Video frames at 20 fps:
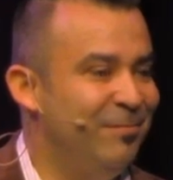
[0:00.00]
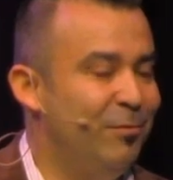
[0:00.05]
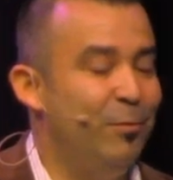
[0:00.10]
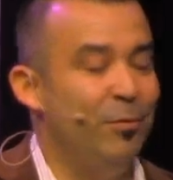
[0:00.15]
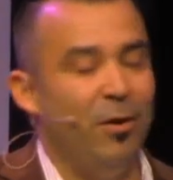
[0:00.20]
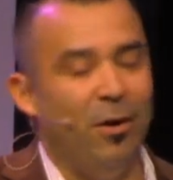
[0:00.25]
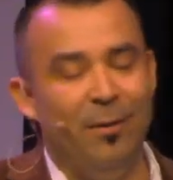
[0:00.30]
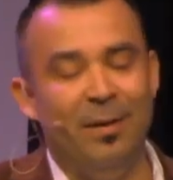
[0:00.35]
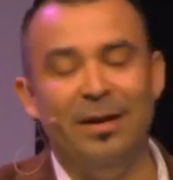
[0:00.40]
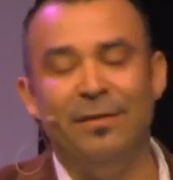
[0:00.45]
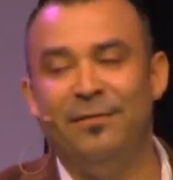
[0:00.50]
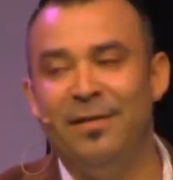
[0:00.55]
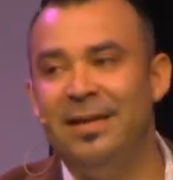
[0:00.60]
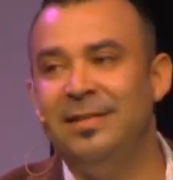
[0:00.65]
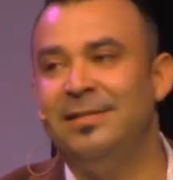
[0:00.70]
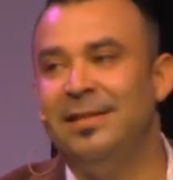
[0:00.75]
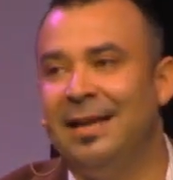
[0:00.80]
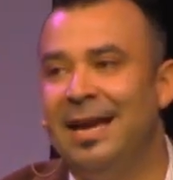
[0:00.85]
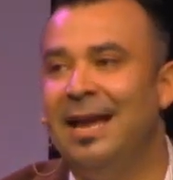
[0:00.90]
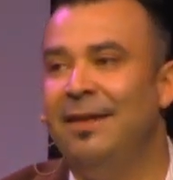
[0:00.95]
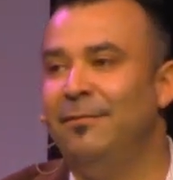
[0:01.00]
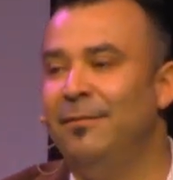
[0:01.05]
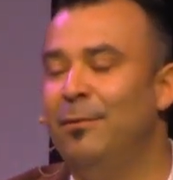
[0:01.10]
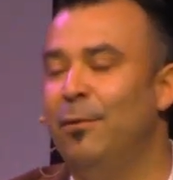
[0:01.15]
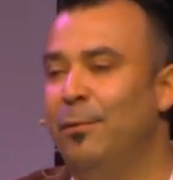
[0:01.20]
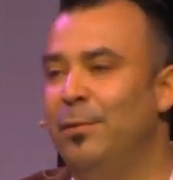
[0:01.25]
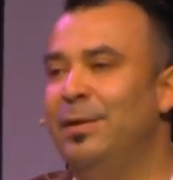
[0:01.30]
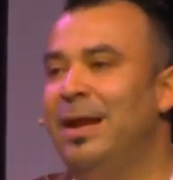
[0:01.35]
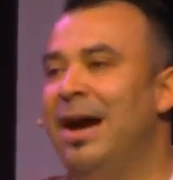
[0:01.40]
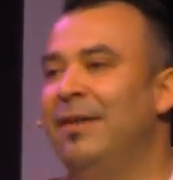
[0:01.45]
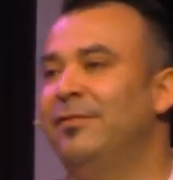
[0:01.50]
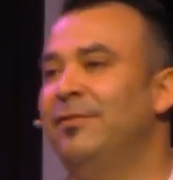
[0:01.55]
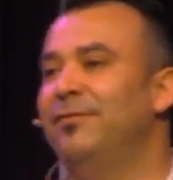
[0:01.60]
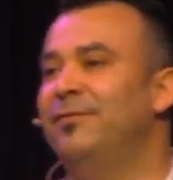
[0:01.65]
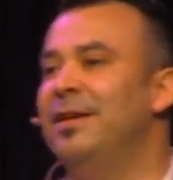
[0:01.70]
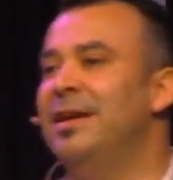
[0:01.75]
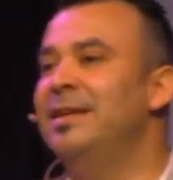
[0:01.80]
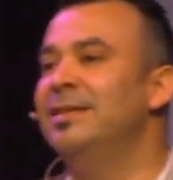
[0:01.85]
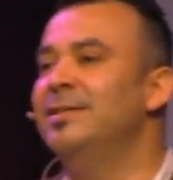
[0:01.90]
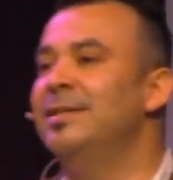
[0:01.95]
We were already facing and what we would have to
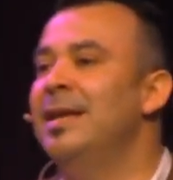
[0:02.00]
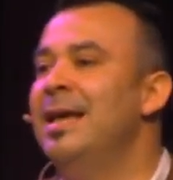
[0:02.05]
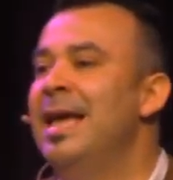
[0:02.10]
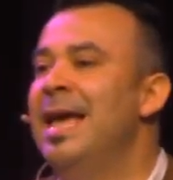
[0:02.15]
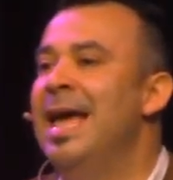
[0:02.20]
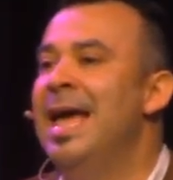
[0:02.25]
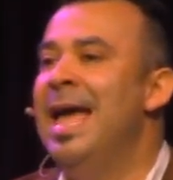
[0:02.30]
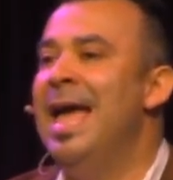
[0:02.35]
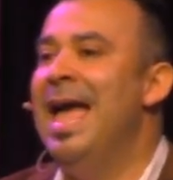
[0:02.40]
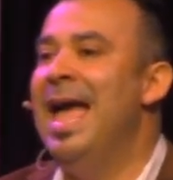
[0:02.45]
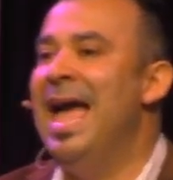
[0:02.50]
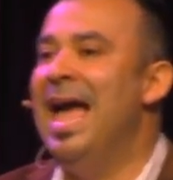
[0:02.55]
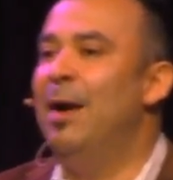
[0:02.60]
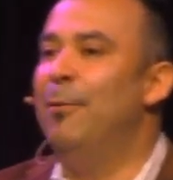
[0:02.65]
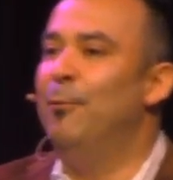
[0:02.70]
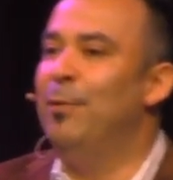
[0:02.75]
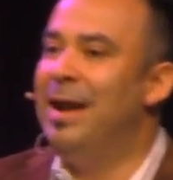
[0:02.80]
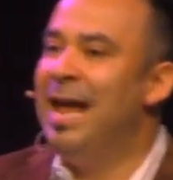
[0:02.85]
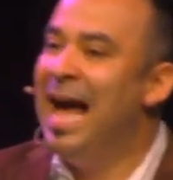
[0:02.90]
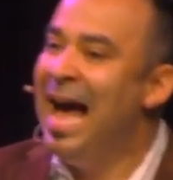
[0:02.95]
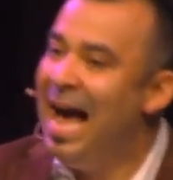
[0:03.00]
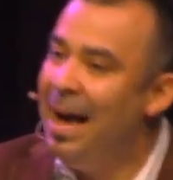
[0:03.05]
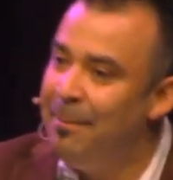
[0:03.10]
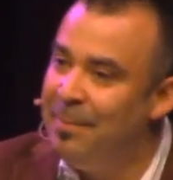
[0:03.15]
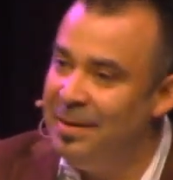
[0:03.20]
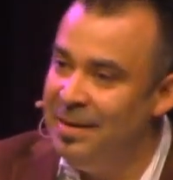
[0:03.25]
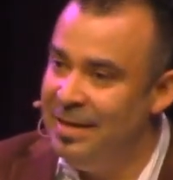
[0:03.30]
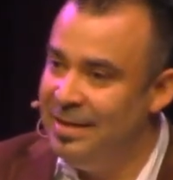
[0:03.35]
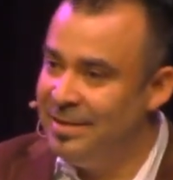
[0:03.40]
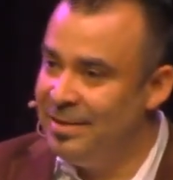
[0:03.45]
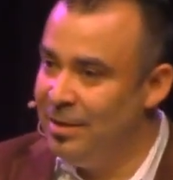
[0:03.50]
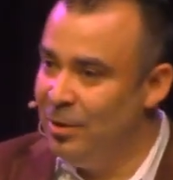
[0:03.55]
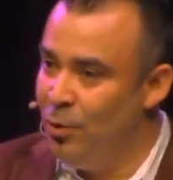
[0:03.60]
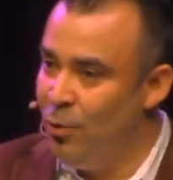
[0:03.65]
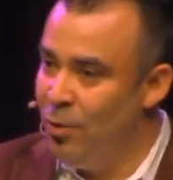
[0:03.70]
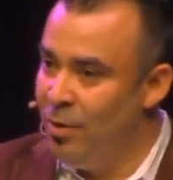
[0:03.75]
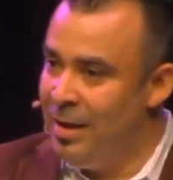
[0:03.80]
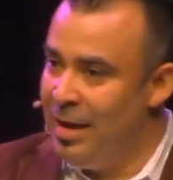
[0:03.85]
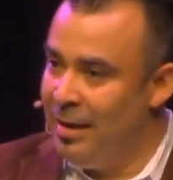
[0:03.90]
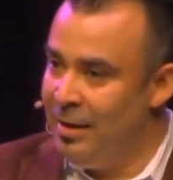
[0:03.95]
face. And what happened is the
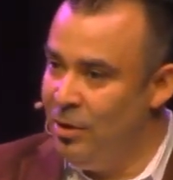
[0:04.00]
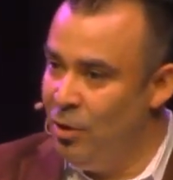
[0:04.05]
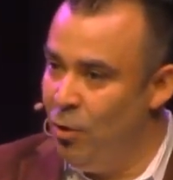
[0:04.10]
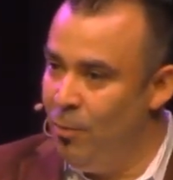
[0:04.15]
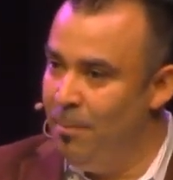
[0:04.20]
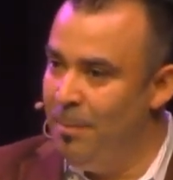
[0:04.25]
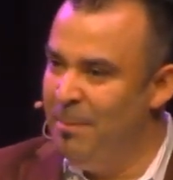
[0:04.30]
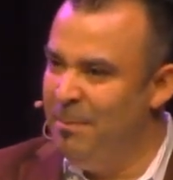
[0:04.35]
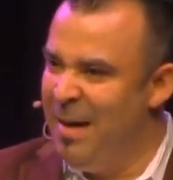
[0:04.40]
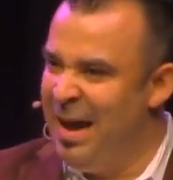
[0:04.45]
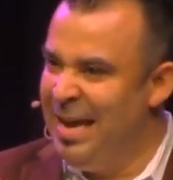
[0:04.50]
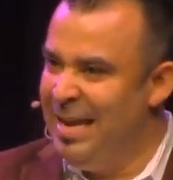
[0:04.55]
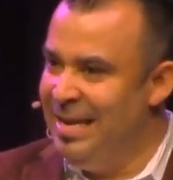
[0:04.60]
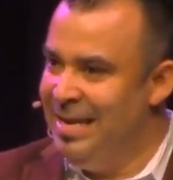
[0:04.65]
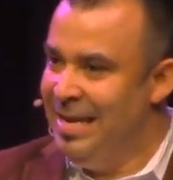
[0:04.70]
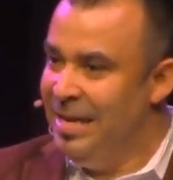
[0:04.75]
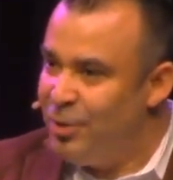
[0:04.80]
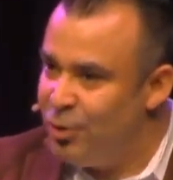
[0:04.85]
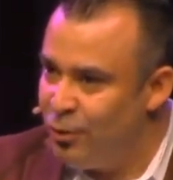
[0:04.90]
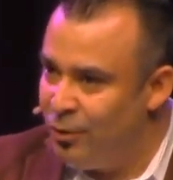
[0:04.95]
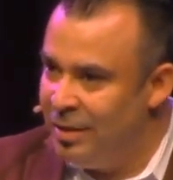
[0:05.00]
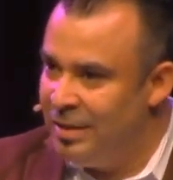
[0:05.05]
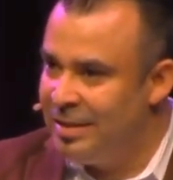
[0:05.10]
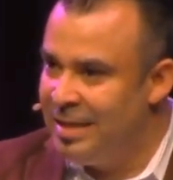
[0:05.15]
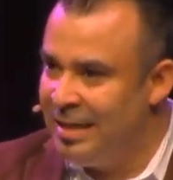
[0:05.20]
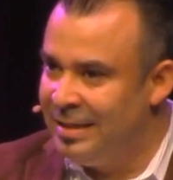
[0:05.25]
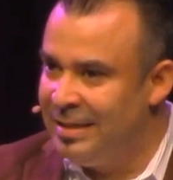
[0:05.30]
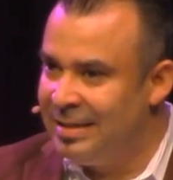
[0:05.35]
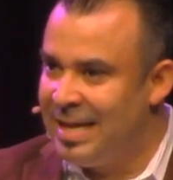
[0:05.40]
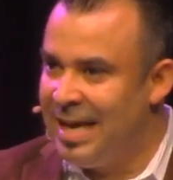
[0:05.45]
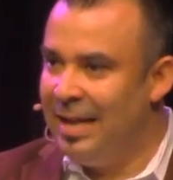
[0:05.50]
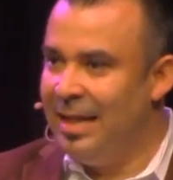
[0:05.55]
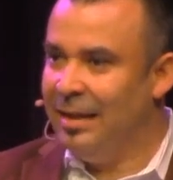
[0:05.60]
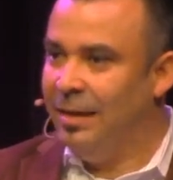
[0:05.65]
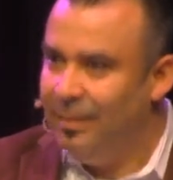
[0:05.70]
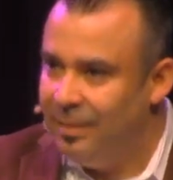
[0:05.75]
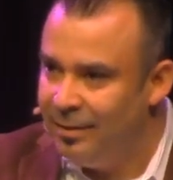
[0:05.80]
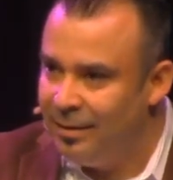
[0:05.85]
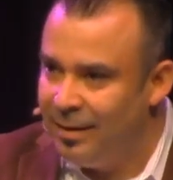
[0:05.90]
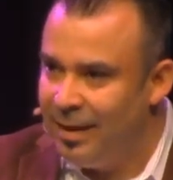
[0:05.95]
Lord, you know, my initial instinct is kind of
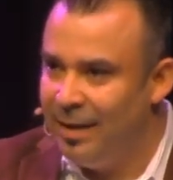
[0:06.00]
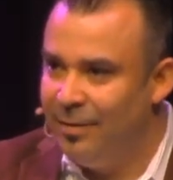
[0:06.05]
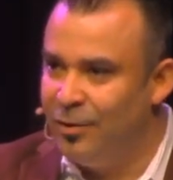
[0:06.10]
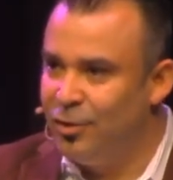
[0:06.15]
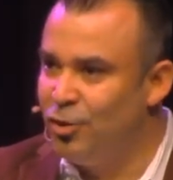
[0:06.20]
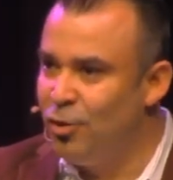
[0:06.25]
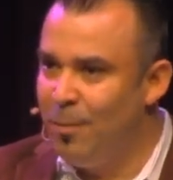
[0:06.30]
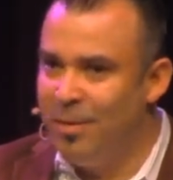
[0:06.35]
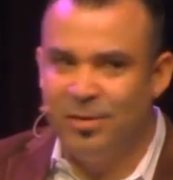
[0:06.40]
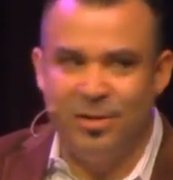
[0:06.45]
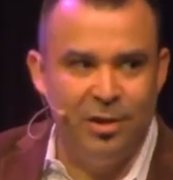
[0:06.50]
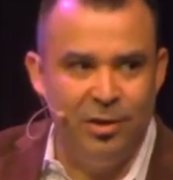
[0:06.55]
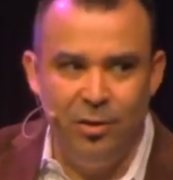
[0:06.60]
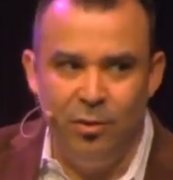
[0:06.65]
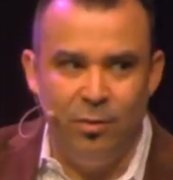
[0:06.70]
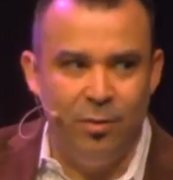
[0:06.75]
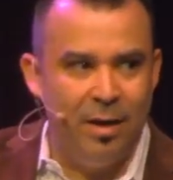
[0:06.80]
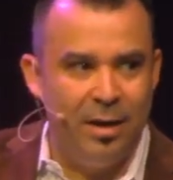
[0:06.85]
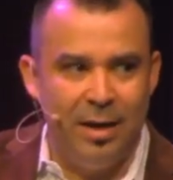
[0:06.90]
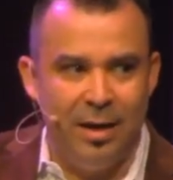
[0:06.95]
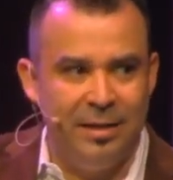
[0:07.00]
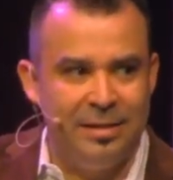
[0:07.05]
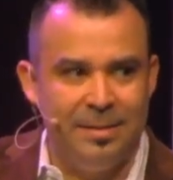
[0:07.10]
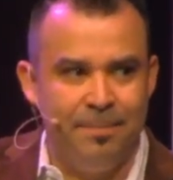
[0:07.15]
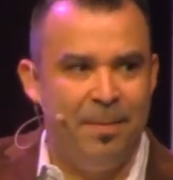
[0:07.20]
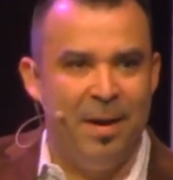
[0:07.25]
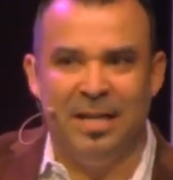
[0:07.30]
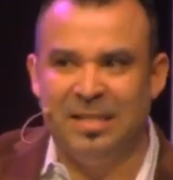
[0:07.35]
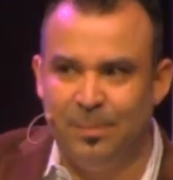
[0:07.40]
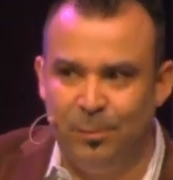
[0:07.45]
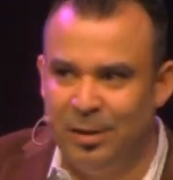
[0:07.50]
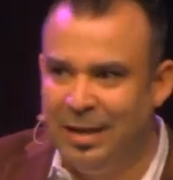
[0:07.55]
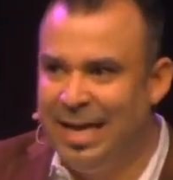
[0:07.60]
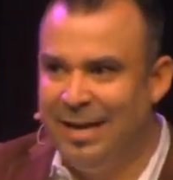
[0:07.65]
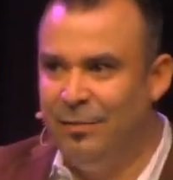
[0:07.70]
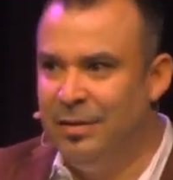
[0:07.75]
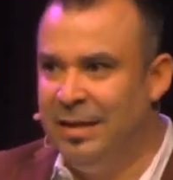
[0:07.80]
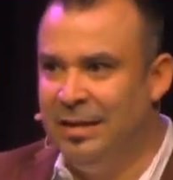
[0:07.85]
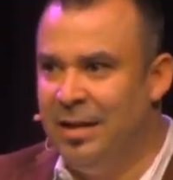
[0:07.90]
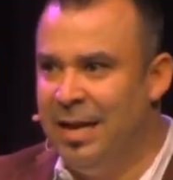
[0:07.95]
like, there's so much to do. It's impossible to get
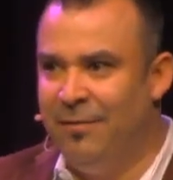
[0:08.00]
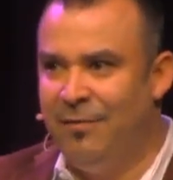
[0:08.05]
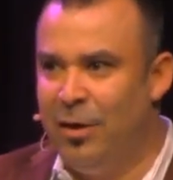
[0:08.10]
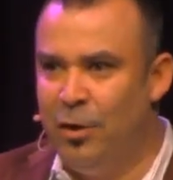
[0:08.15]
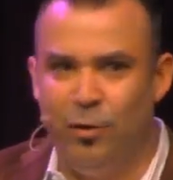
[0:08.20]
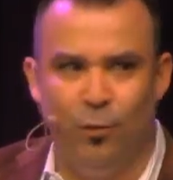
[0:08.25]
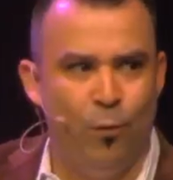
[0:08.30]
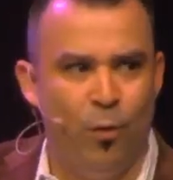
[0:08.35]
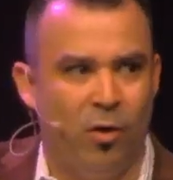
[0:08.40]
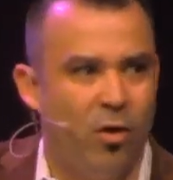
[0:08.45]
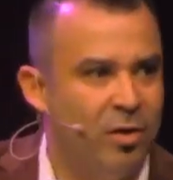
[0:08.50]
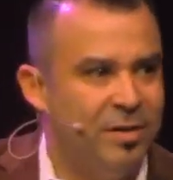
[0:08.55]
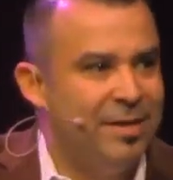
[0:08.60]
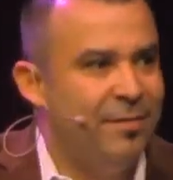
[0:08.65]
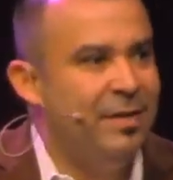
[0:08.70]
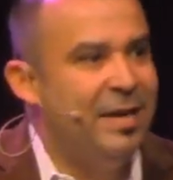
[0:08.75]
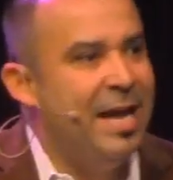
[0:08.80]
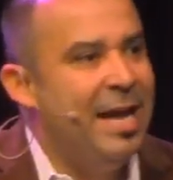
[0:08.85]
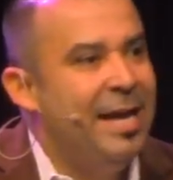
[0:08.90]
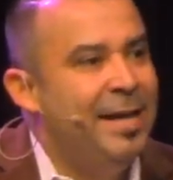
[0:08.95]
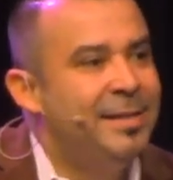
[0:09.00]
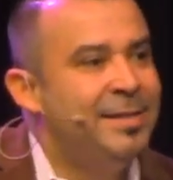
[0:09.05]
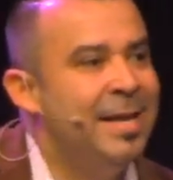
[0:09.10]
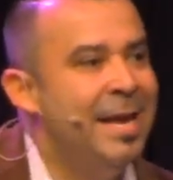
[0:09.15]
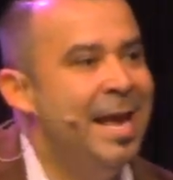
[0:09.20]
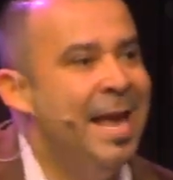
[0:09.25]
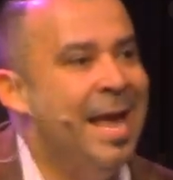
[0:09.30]
everything done if I don't work all seven days.